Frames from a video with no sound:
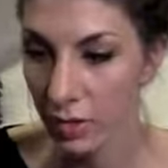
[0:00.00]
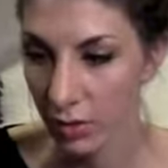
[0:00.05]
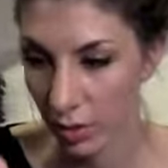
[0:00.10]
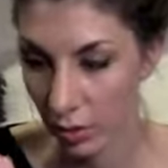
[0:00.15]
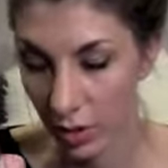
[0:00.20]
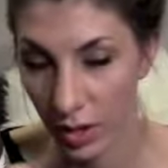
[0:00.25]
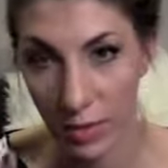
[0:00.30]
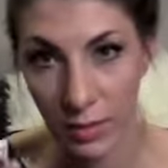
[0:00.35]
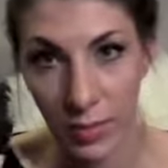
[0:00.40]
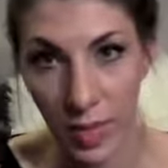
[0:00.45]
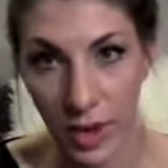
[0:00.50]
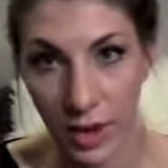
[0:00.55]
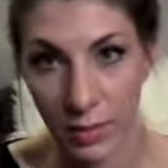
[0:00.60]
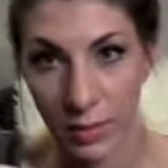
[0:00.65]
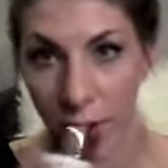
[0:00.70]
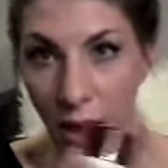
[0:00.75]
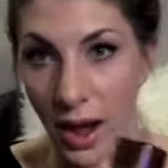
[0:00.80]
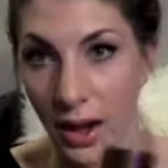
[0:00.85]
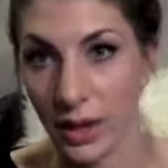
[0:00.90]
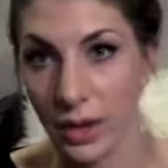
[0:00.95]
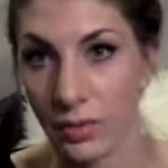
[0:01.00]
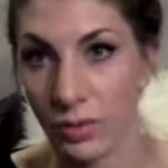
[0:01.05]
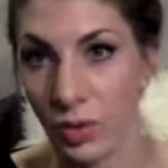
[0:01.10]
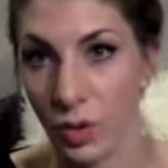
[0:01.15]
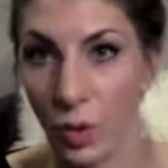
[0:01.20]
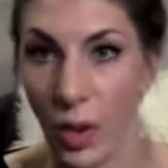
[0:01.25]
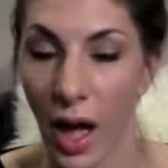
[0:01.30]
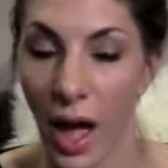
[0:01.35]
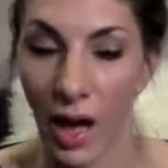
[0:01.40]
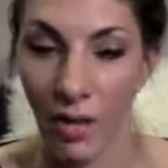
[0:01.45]
So keep that in mind
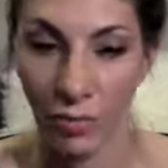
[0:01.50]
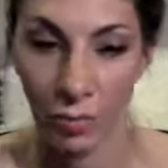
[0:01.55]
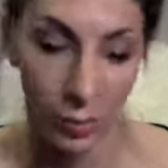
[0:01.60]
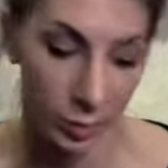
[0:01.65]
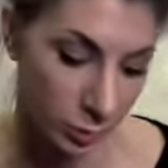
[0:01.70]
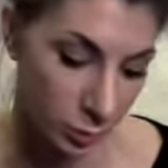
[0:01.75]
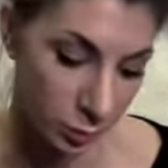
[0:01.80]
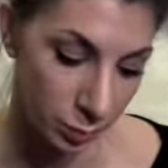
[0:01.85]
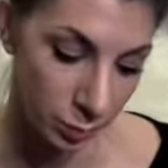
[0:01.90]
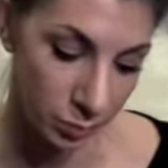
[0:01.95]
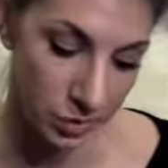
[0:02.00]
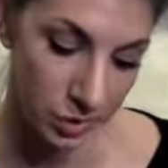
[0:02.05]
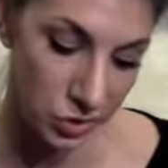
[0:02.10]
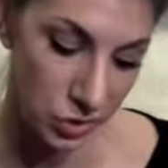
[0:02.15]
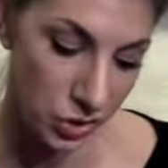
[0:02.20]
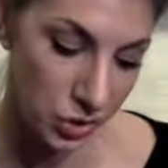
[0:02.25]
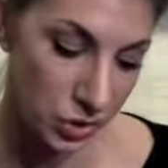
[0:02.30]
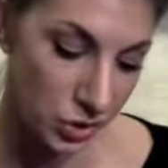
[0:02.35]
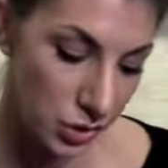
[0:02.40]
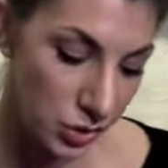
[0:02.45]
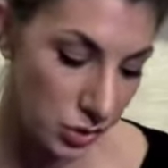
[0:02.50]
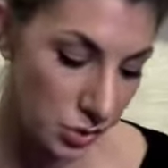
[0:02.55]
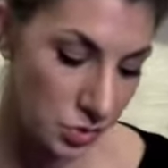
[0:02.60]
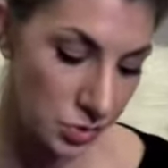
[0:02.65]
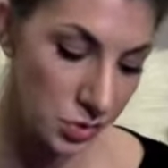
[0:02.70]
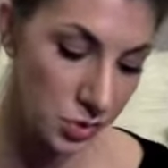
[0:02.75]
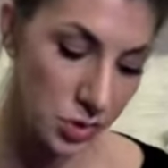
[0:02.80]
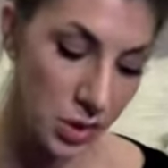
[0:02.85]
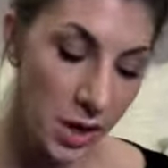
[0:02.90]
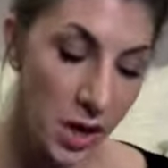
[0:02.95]
if you have perspiration
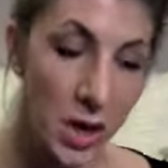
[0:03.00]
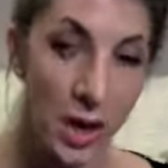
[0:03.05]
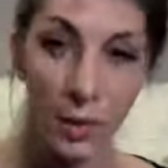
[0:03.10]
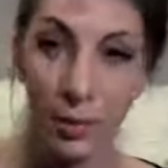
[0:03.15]
issues.